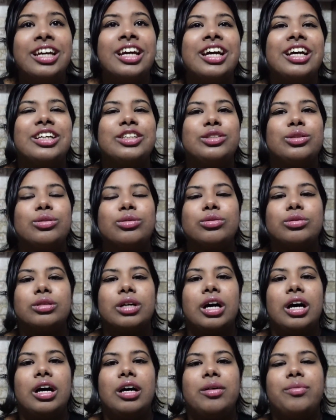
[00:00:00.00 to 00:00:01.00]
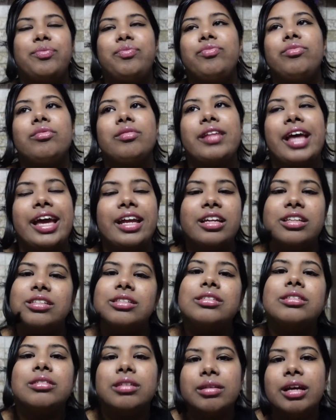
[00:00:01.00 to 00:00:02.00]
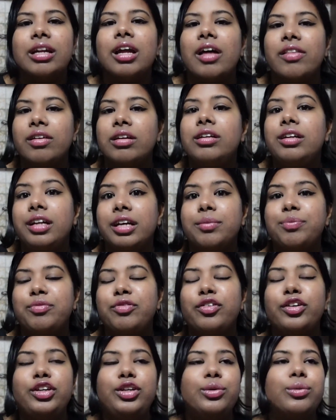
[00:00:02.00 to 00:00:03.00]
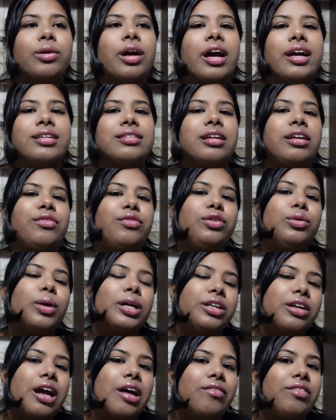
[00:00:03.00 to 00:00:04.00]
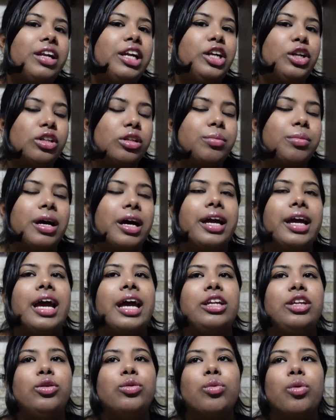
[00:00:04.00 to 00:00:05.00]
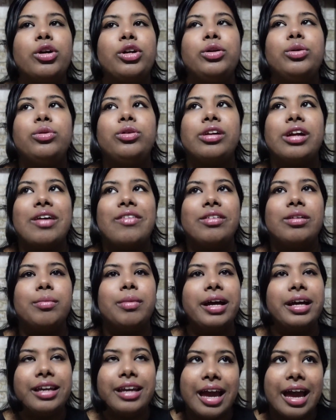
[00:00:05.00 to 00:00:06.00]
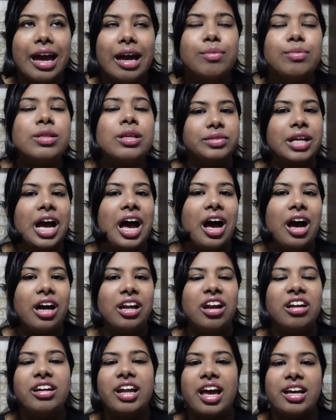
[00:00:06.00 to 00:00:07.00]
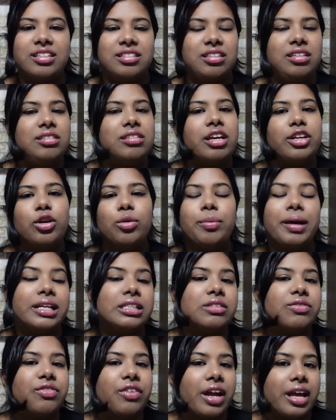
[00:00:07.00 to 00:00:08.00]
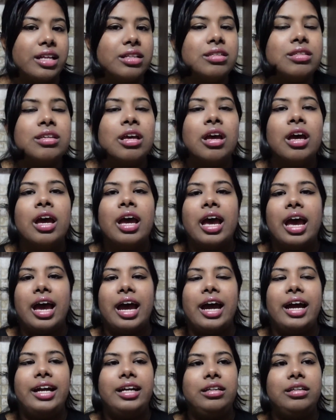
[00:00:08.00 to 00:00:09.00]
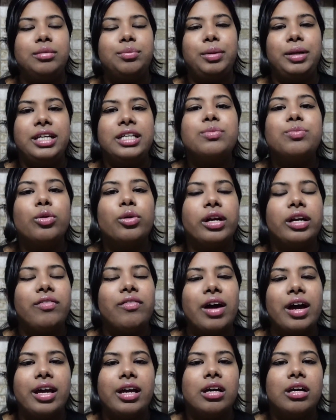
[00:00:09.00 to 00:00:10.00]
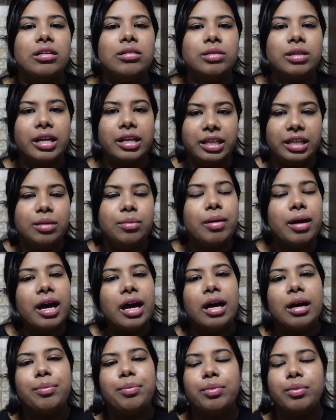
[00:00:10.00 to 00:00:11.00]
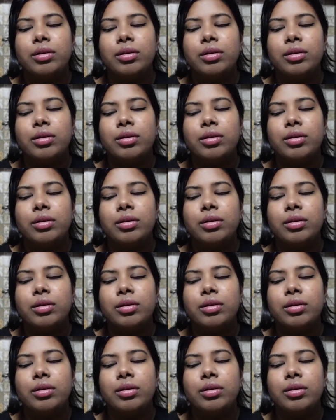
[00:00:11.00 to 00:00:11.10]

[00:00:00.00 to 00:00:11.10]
So there is another tip for you guys, that if you are traveling to Dubai and you want to travel by cabs, Hala taxis are your best friends, and please book it via Careem app.